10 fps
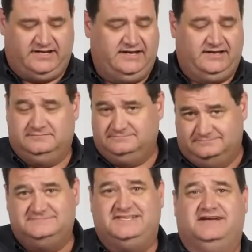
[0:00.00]
and
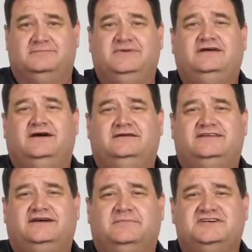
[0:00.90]
take
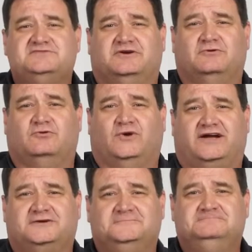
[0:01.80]
a measurement real quick.